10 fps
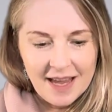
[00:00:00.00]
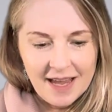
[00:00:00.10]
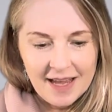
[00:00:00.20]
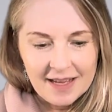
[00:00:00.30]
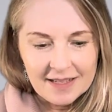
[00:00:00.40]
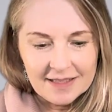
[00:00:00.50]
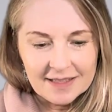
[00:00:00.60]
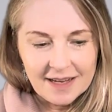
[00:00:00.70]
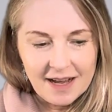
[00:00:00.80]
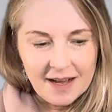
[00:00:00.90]

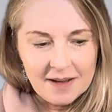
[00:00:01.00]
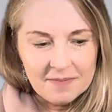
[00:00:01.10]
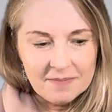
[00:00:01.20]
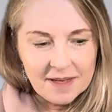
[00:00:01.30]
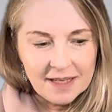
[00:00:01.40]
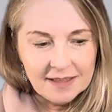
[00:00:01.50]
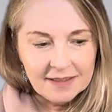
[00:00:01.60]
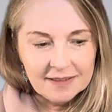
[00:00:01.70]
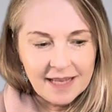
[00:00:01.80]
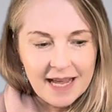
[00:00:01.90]
And
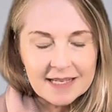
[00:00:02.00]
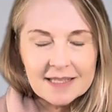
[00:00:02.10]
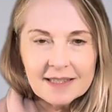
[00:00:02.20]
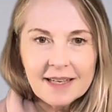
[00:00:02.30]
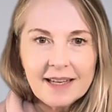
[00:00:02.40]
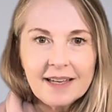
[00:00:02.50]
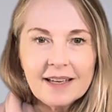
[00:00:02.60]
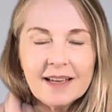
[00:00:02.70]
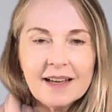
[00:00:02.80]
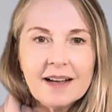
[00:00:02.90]

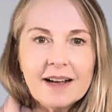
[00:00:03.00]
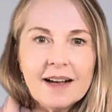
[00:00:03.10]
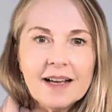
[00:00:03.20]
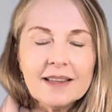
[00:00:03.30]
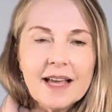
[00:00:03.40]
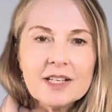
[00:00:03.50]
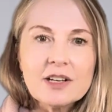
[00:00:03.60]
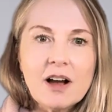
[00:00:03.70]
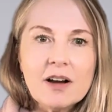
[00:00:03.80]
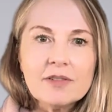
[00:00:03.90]
lastly, I like
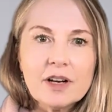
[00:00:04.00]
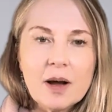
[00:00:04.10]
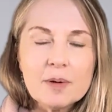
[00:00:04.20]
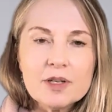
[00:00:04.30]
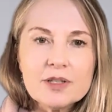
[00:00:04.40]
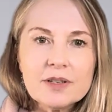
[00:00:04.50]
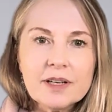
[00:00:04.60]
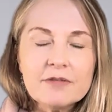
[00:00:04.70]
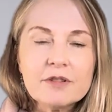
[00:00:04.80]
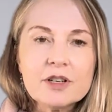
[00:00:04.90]
to offer an
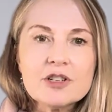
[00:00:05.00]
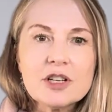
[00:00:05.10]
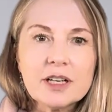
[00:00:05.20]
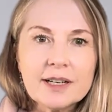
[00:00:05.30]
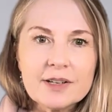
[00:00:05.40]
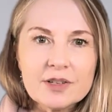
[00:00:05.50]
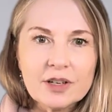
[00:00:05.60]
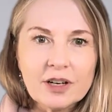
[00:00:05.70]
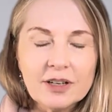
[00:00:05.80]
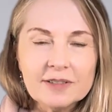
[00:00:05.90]
opportunity for a sharing
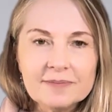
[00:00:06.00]
circle.